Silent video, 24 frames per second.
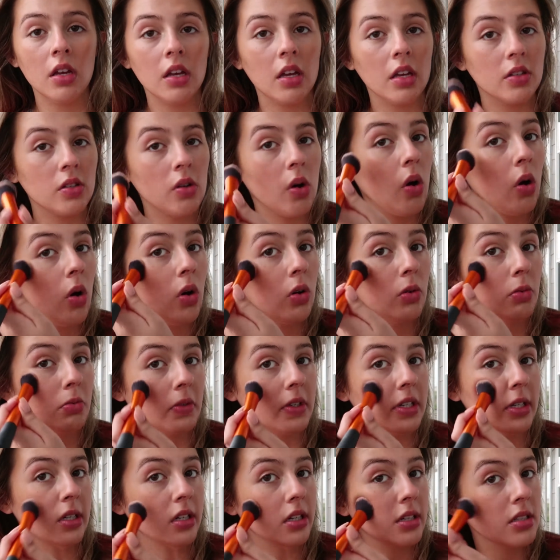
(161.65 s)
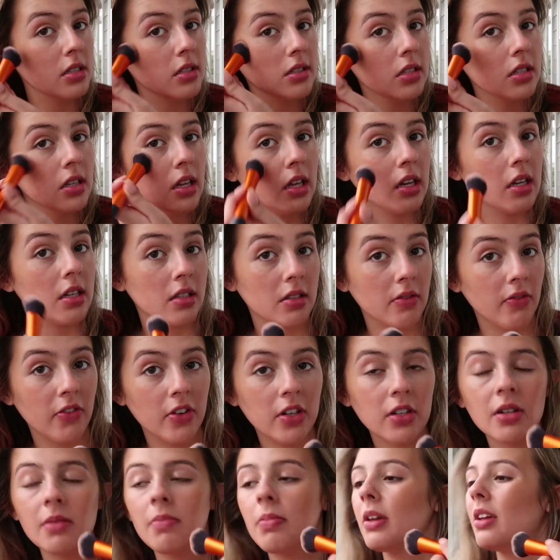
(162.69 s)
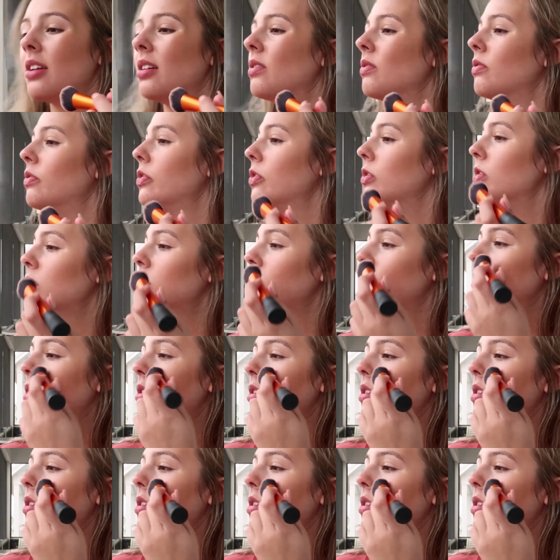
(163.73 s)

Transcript: It's horrendous and it's very painful.